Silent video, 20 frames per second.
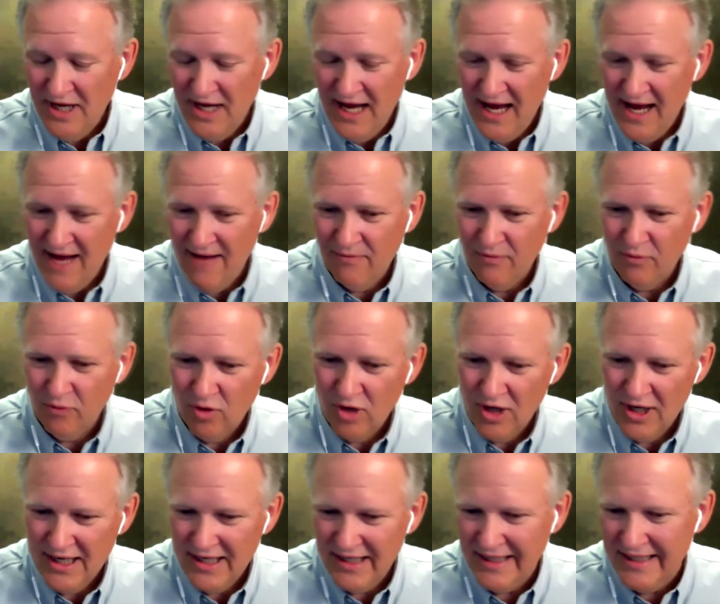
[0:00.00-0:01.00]
have
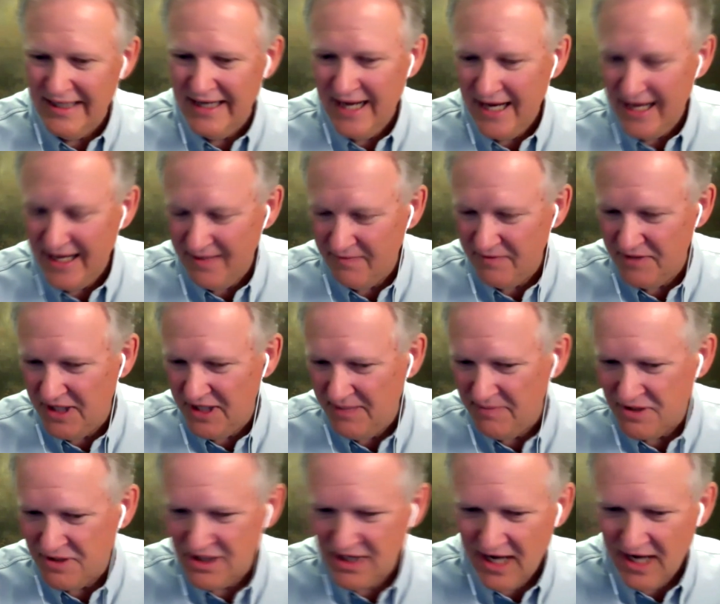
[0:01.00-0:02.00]
one kind of
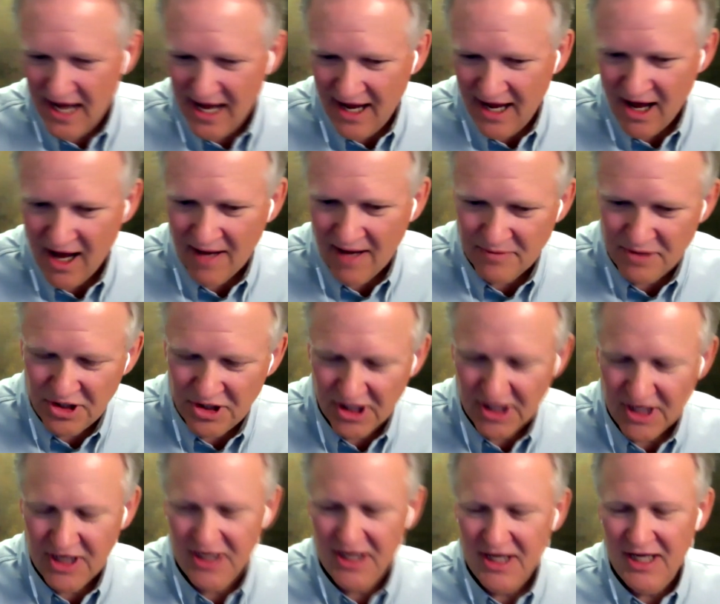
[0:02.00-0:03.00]
deep sky
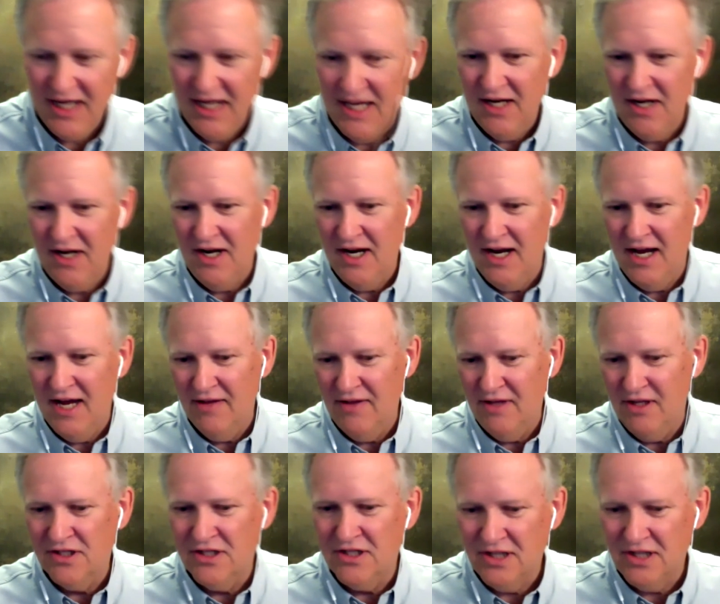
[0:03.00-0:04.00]
object in uh,
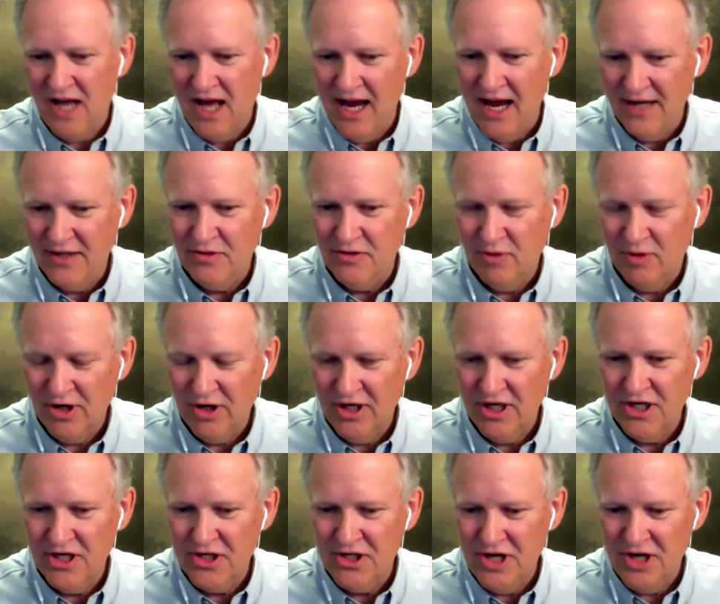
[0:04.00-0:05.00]
the slides we're
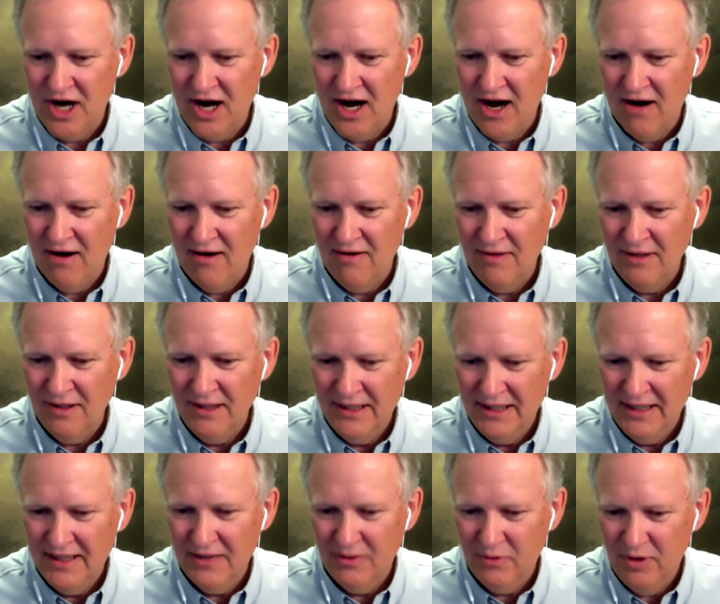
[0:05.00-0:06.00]
going to share mm-hmm.